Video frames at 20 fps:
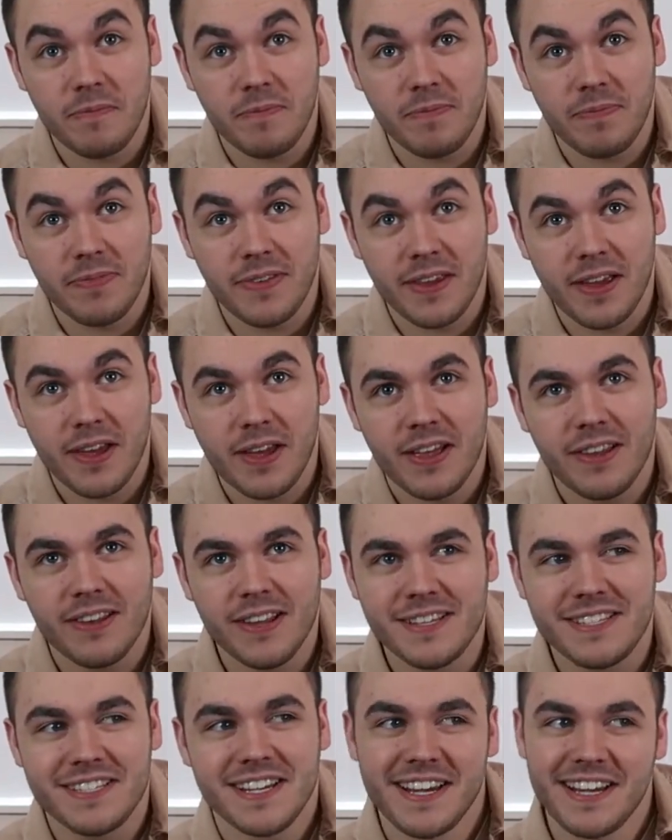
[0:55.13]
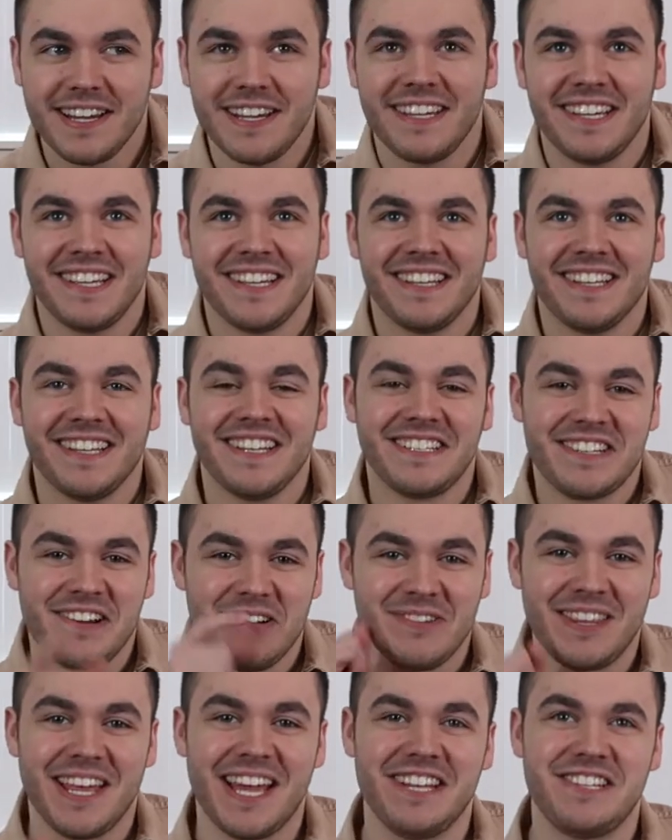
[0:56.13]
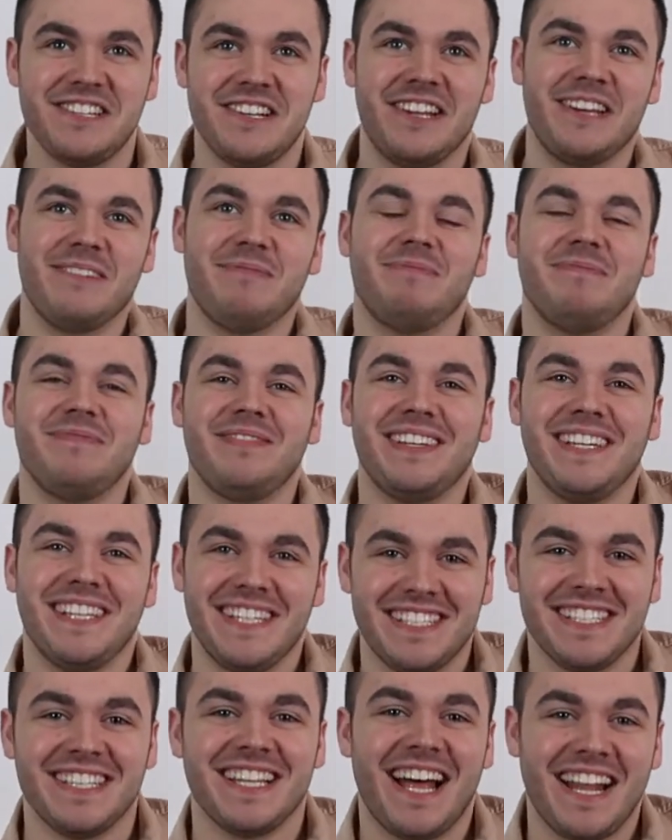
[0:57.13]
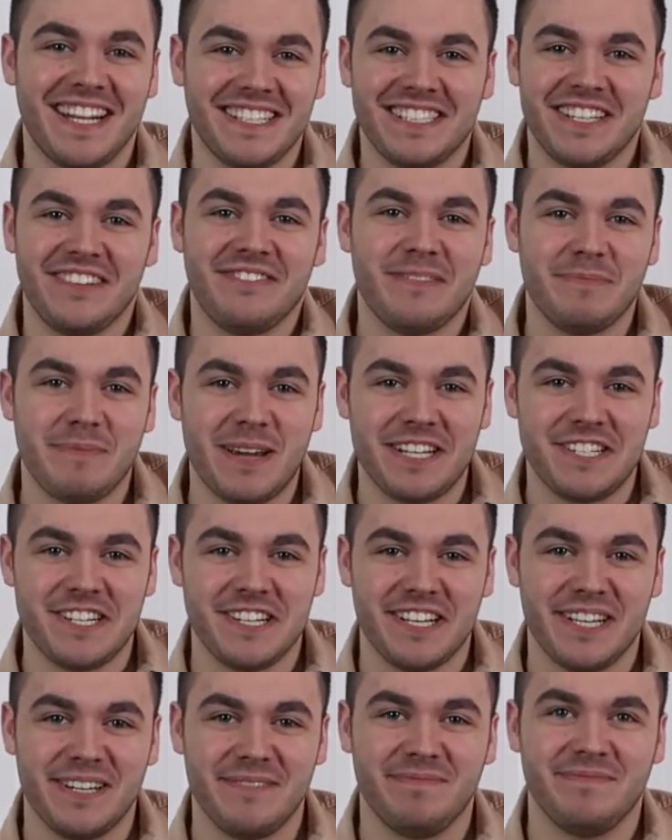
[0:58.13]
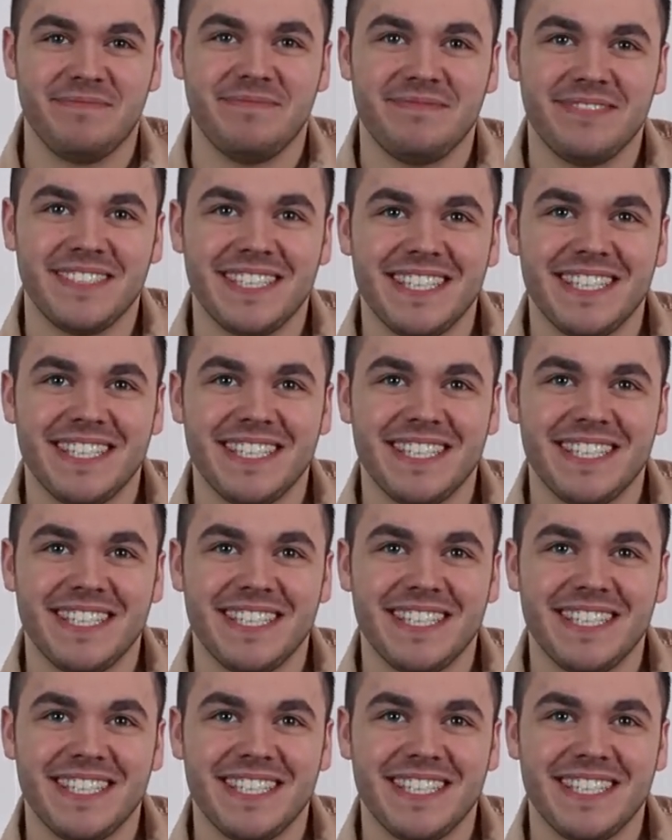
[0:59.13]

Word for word: Yeah let's say, let's go with H&M. He gets a lot of stuff from H&M.